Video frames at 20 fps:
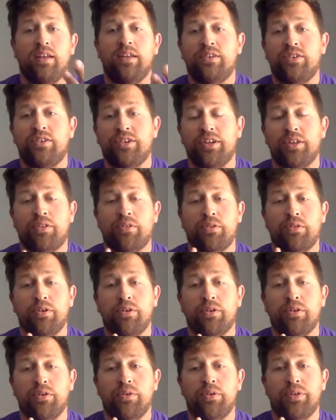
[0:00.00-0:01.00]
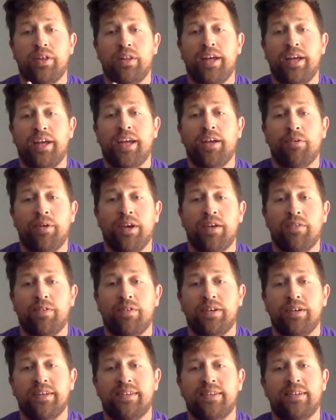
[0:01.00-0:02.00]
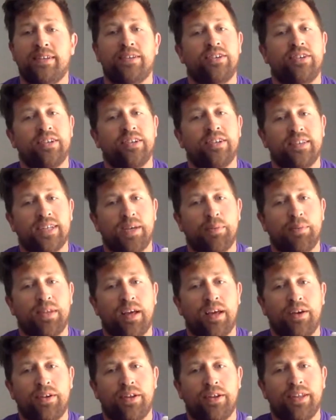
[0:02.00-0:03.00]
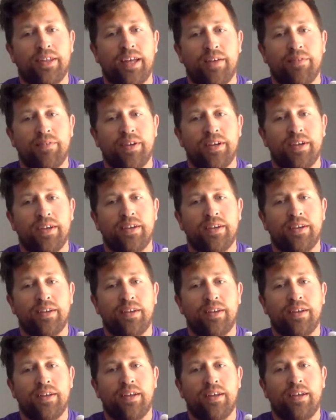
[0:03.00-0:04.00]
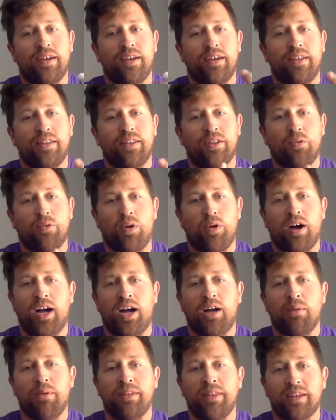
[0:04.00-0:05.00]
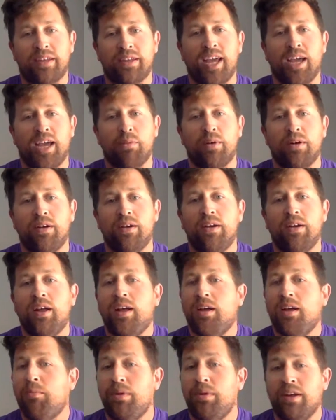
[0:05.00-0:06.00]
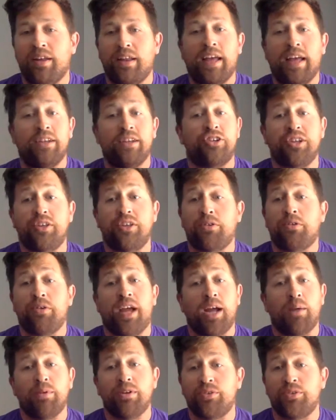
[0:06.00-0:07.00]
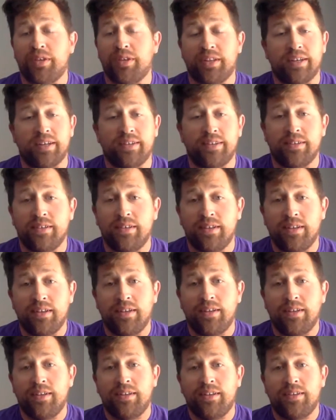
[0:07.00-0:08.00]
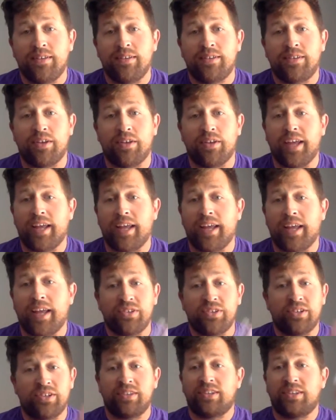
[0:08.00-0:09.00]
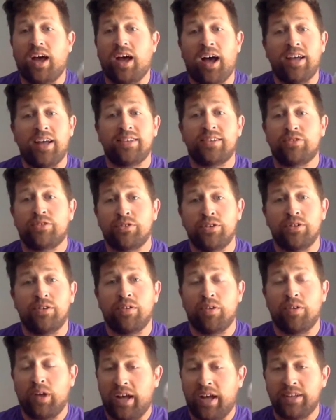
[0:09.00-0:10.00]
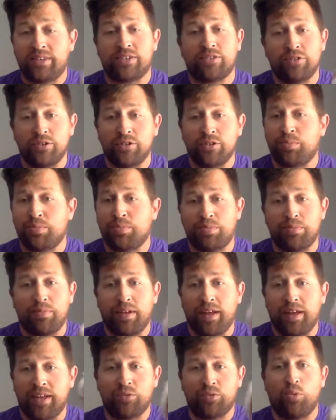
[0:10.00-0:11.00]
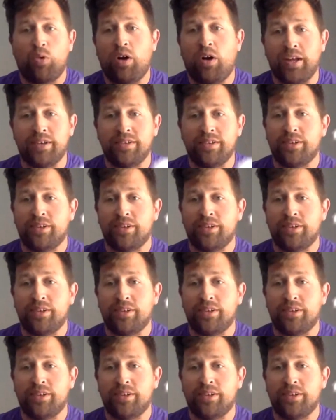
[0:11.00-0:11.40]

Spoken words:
She threw the lightweight for distance. She skipped out on the heavy, the wob, and the caber, and she threw hammers with us. So like it was just us group as one.